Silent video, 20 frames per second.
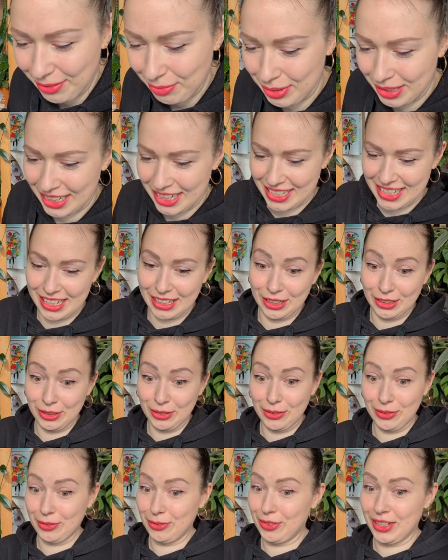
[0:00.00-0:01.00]
because I don't
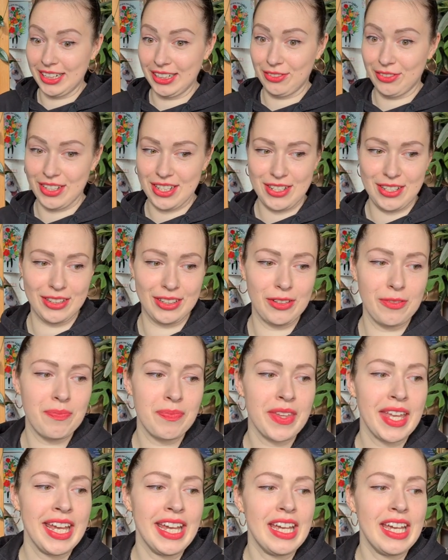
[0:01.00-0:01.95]
know where it was, you know.